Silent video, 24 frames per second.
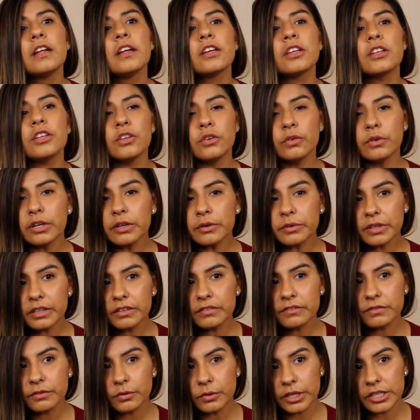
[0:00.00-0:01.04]
You are
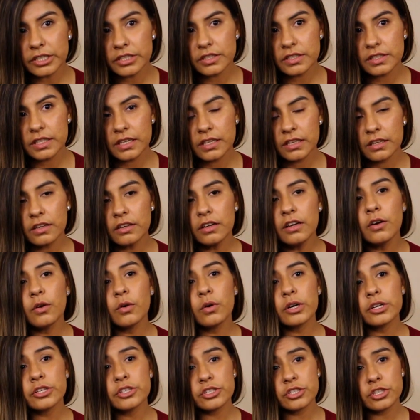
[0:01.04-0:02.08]
reinforcing
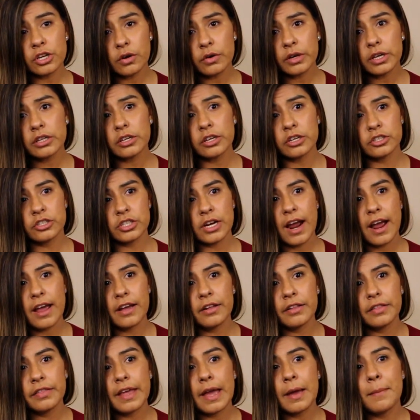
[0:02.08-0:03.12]
or showing your
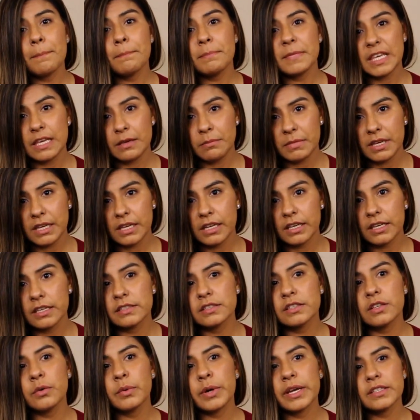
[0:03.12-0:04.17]
child that Mimi is
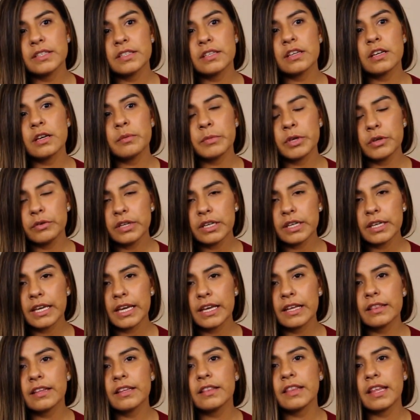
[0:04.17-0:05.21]
the way to
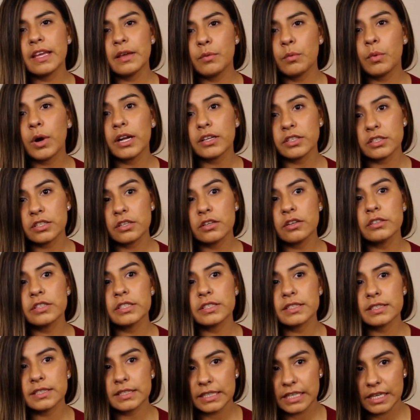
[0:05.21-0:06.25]
communicate that they want to go to
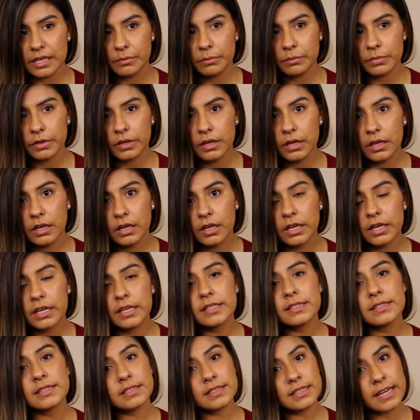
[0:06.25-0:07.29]
sleep.
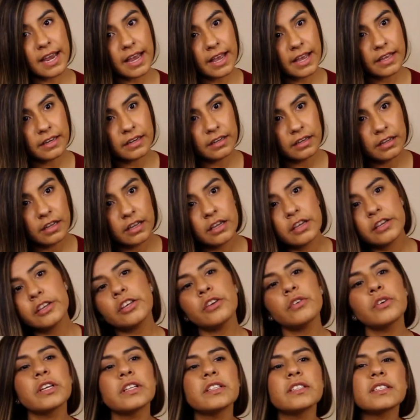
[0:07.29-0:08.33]
Instead,
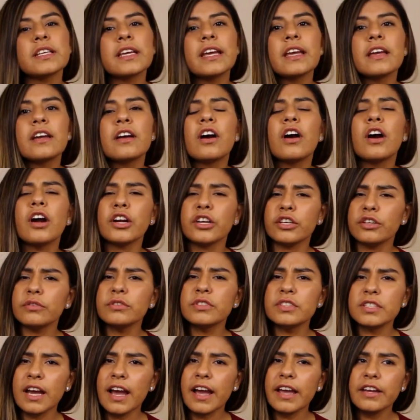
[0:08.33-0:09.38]
you could say, "Are you
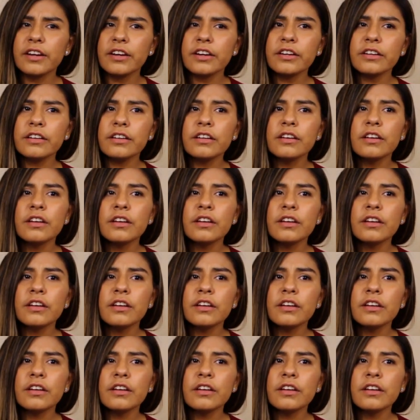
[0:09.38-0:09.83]
tired?"